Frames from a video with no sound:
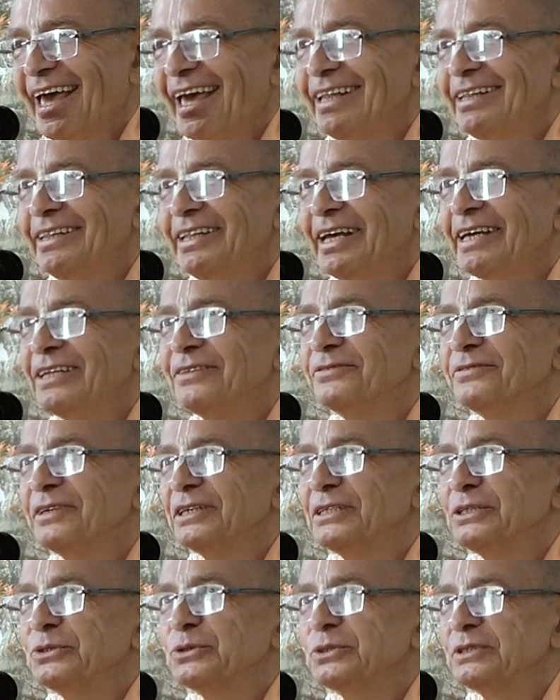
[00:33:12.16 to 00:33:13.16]
And then
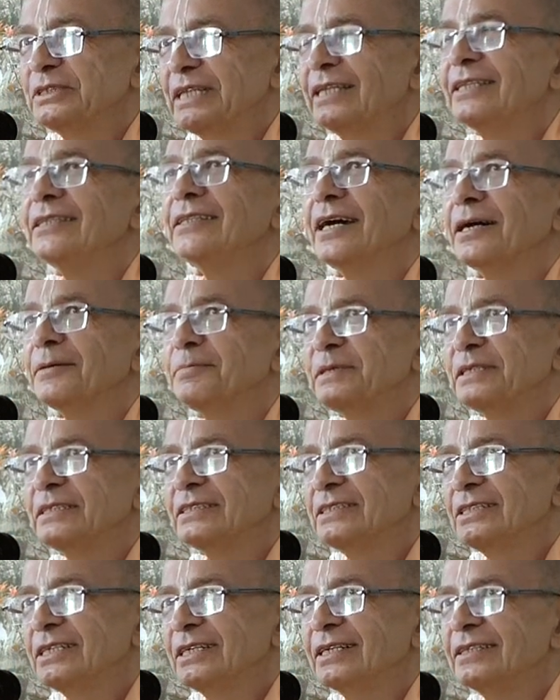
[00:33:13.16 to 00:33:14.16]
when you stand up
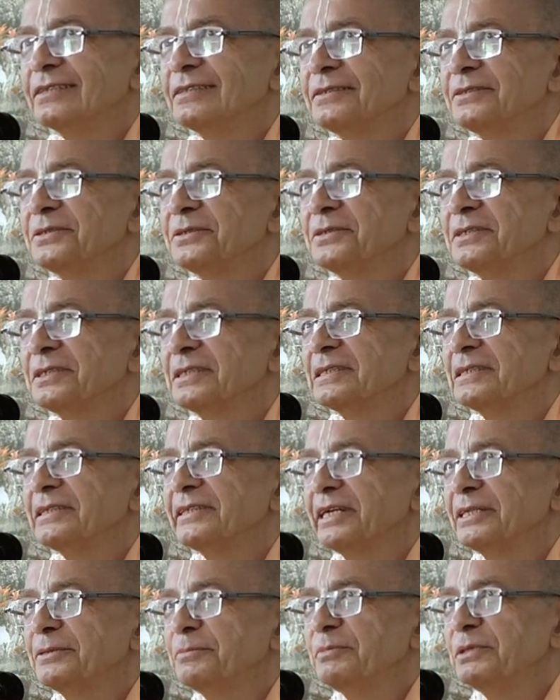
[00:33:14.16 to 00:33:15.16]
and chant, you think,
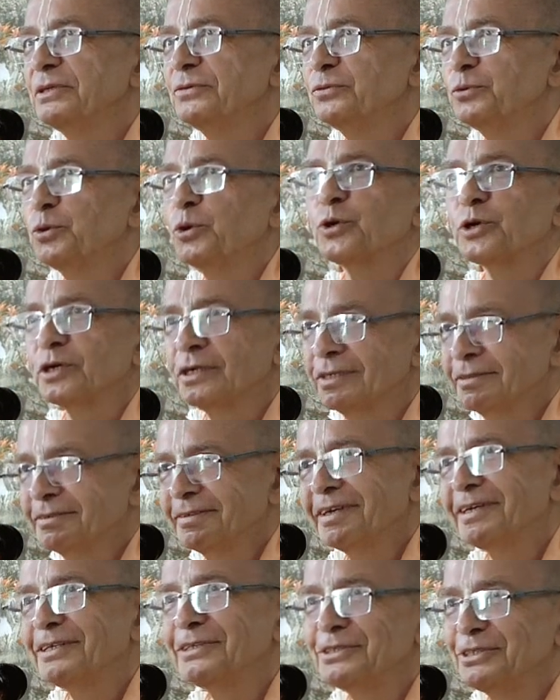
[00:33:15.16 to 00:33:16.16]
let me walk
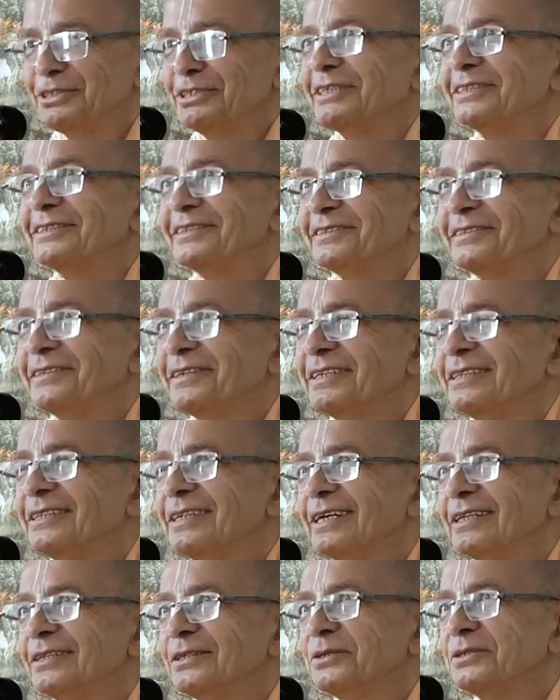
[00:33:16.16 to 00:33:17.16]
and chant. And
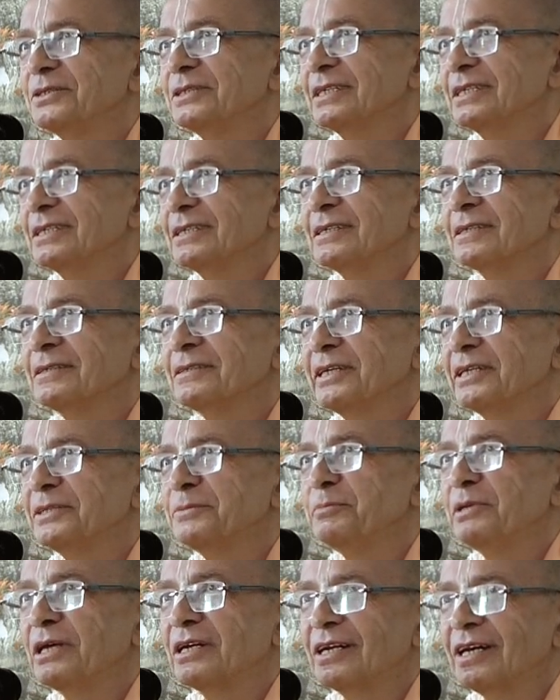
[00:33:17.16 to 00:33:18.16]
then you think, let
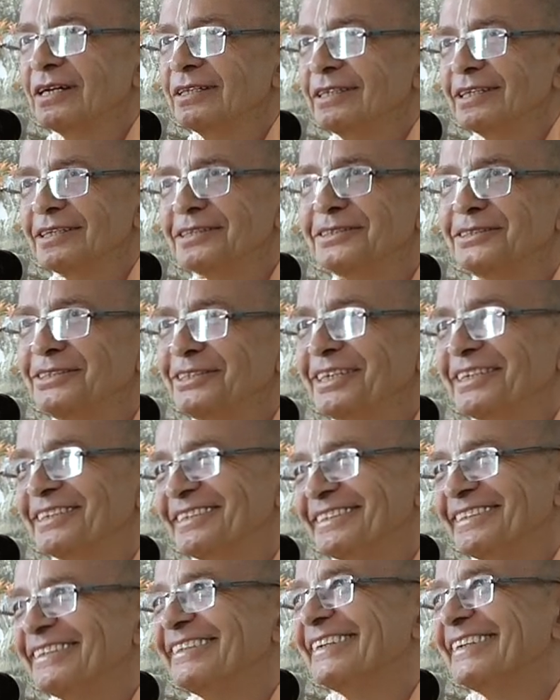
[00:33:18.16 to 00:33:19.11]
me run and chant.